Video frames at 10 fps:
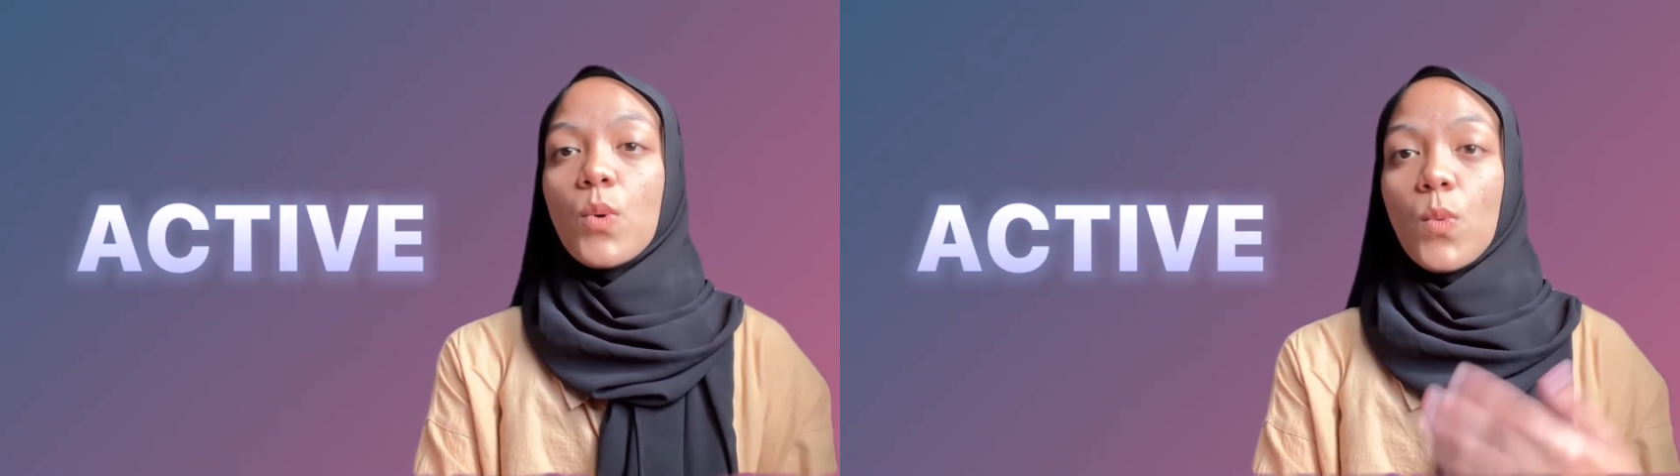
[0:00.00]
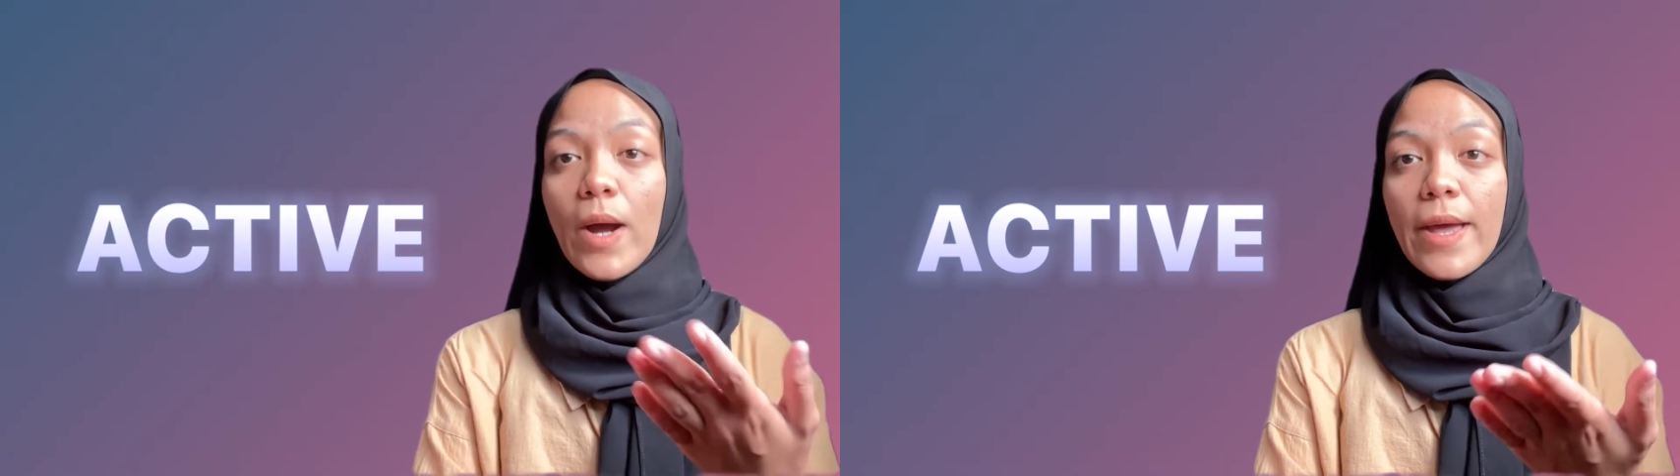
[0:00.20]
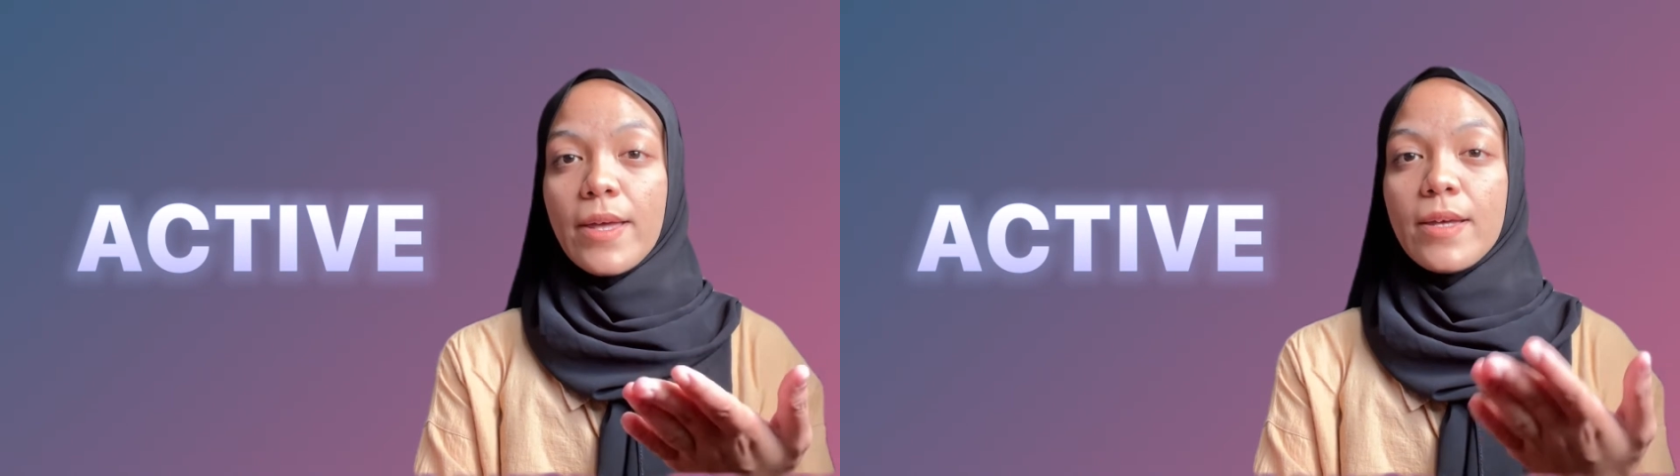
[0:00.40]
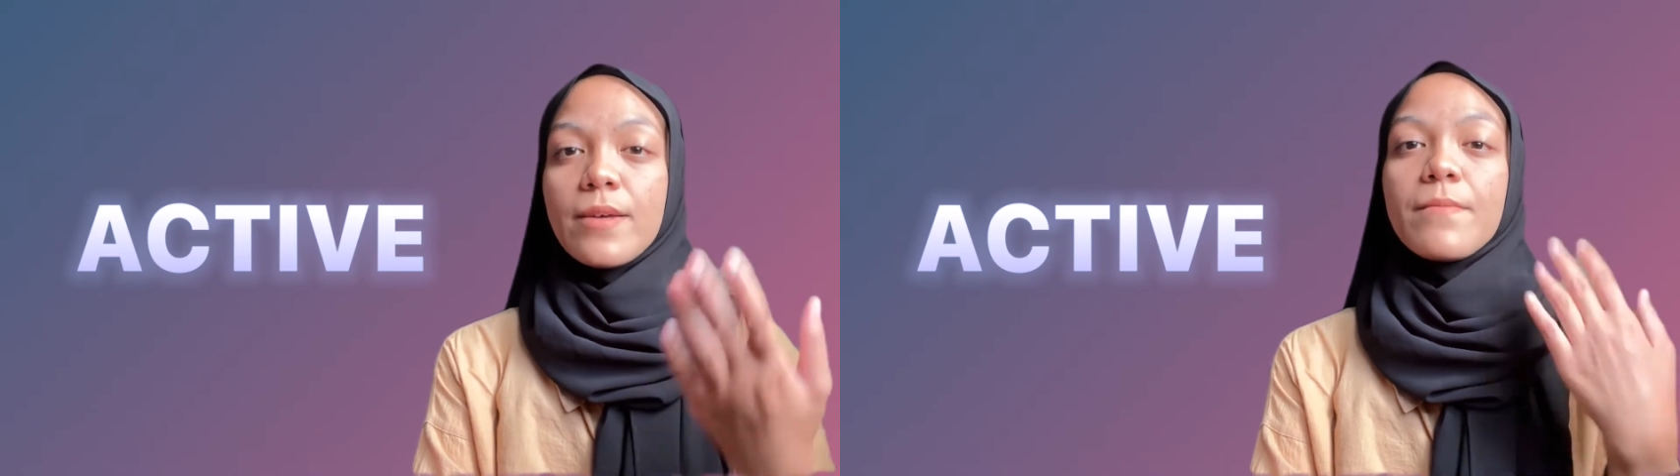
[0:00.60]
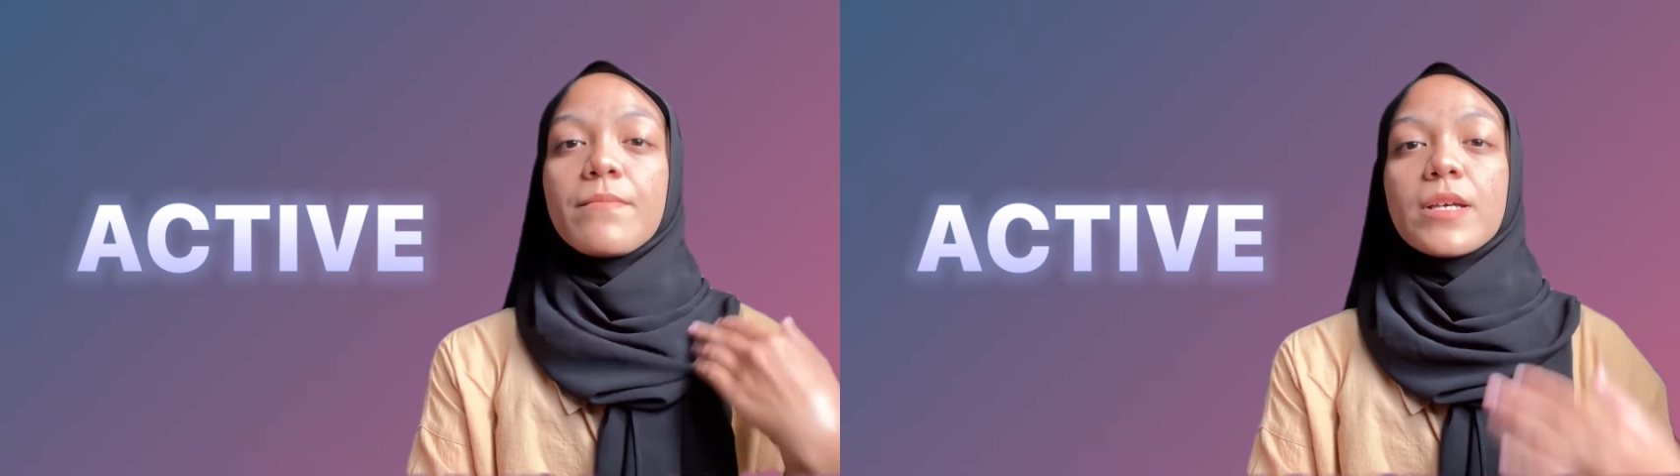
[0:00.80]
Why?
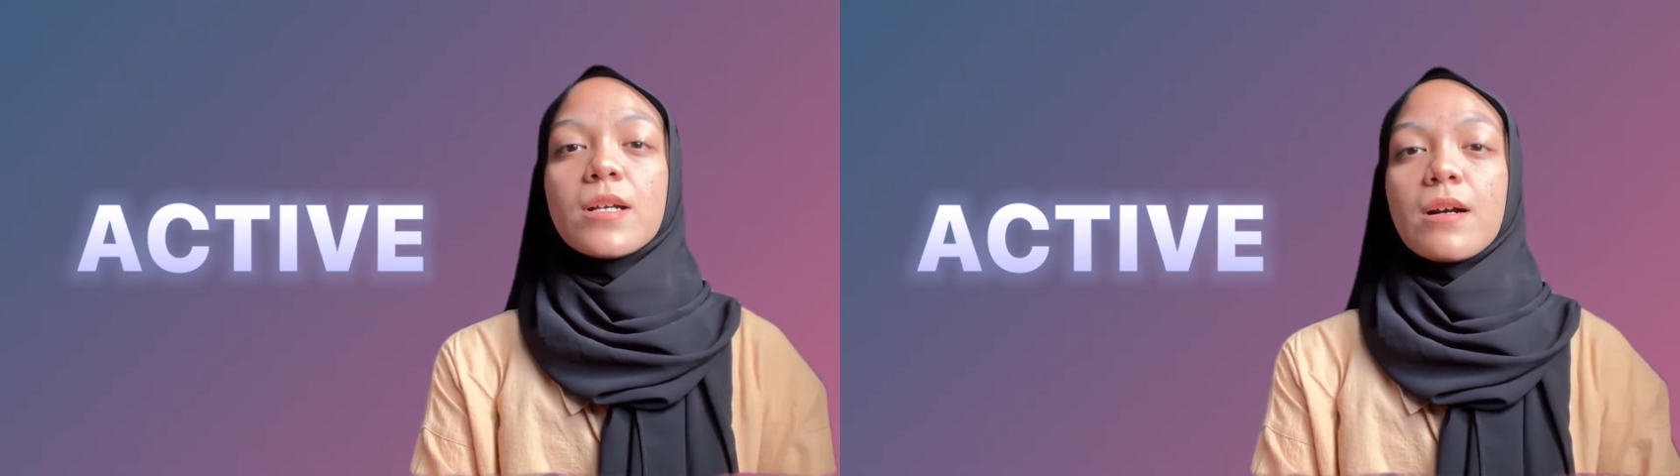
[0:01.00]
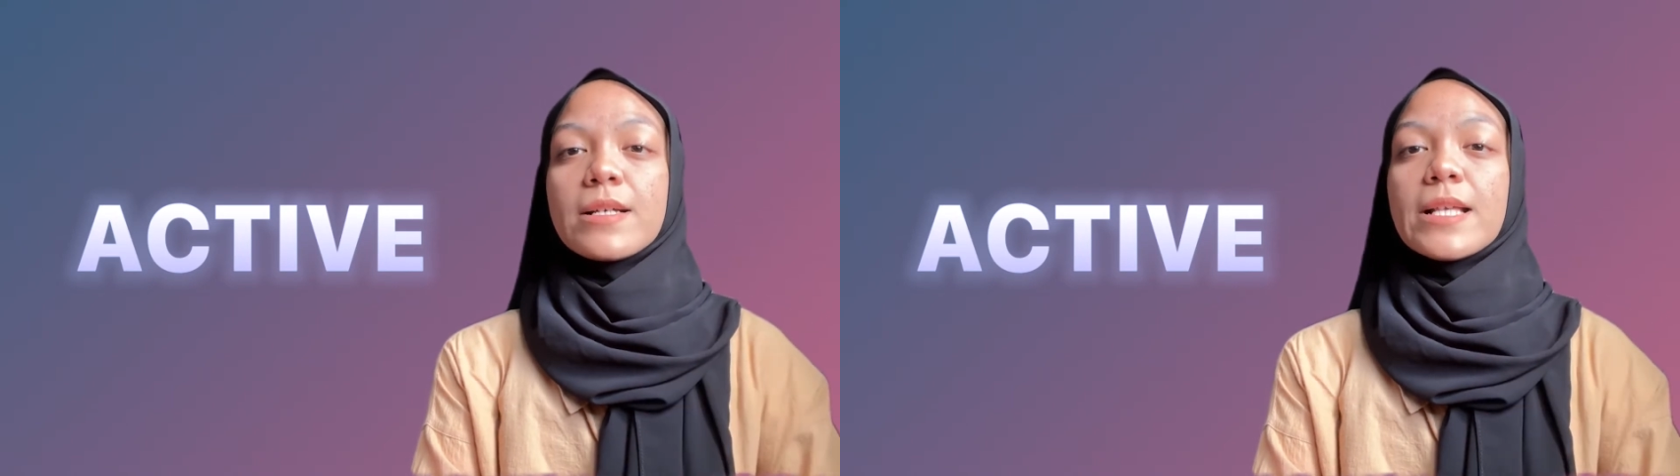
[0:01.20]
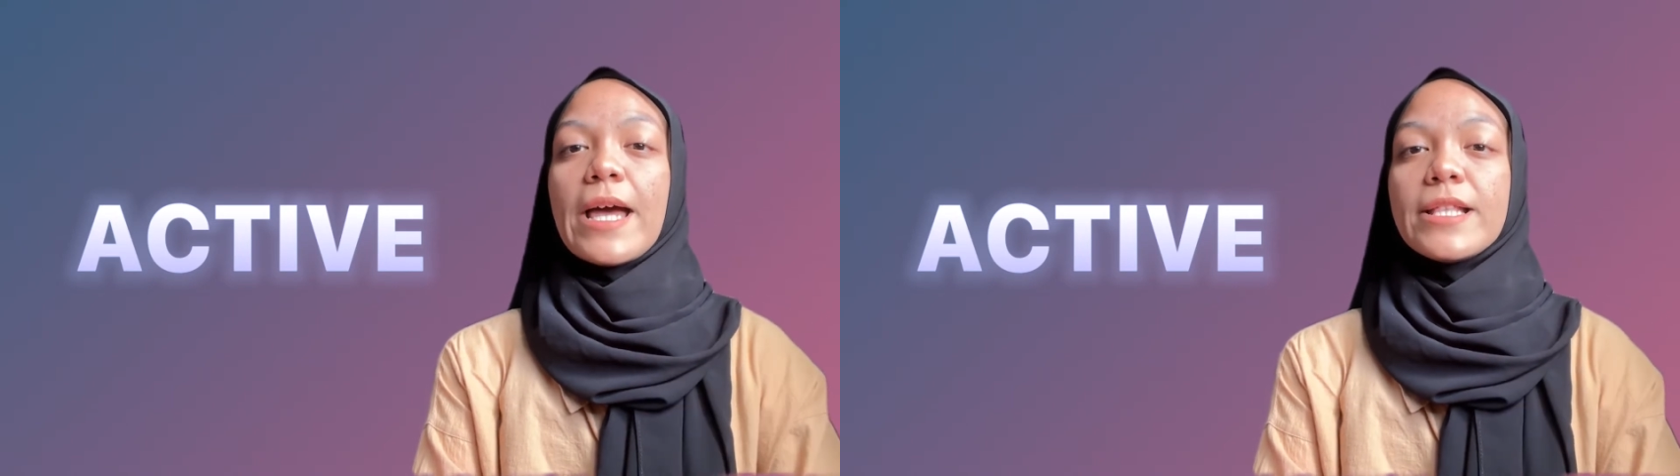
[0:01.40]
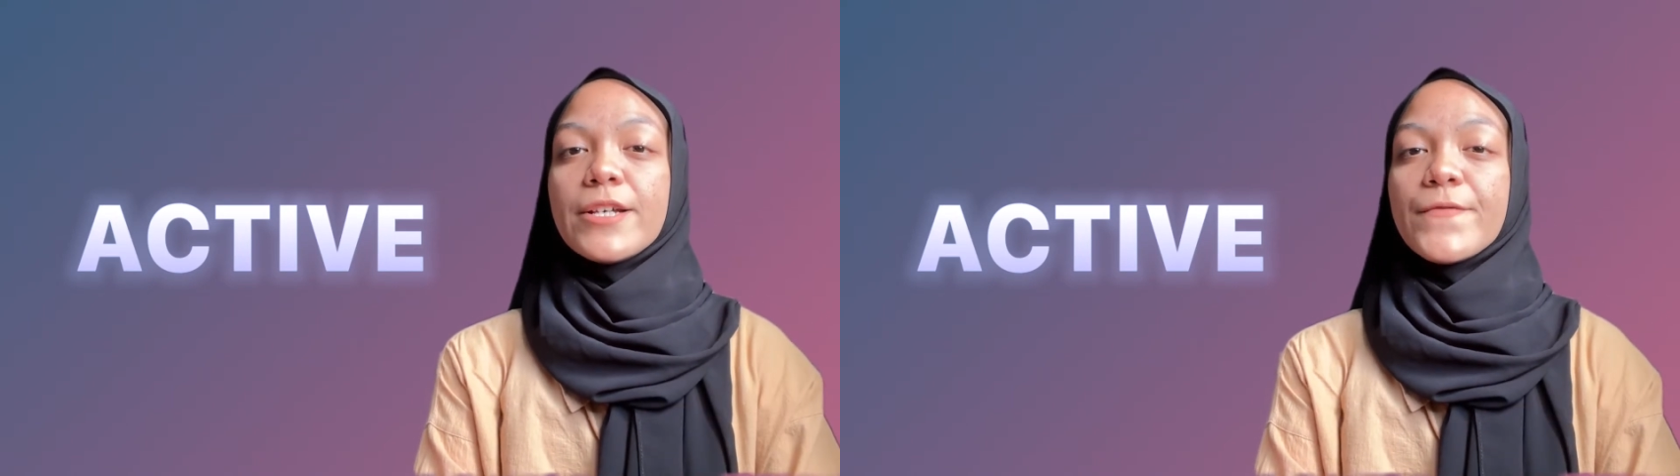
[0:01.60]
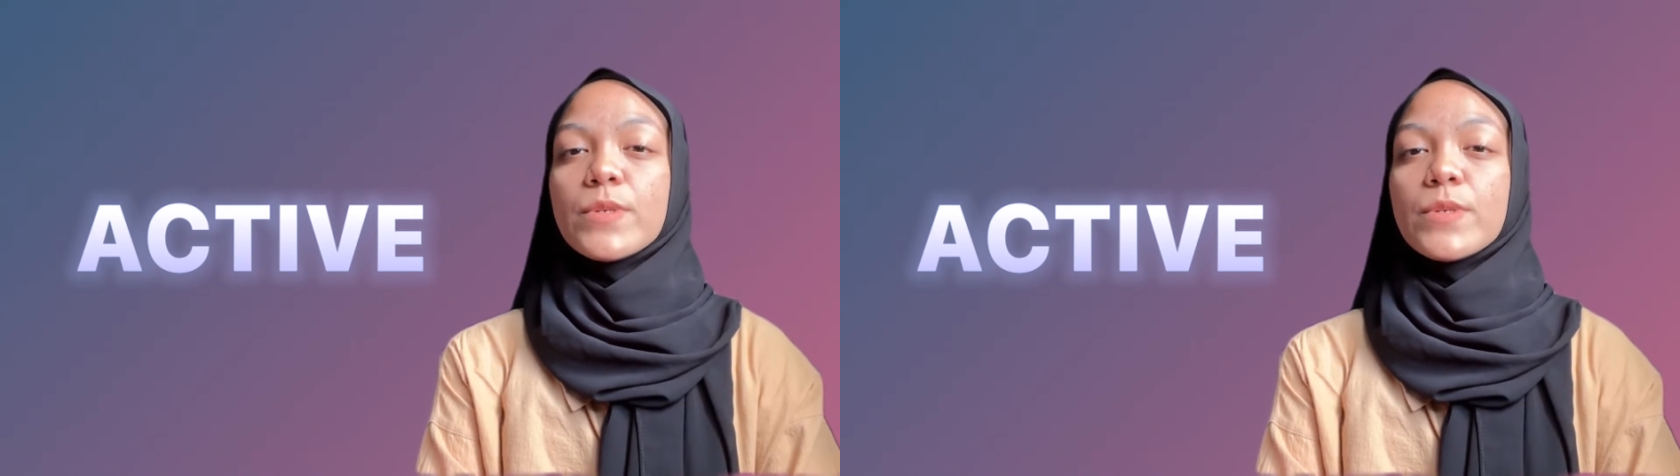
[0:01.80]
Because I love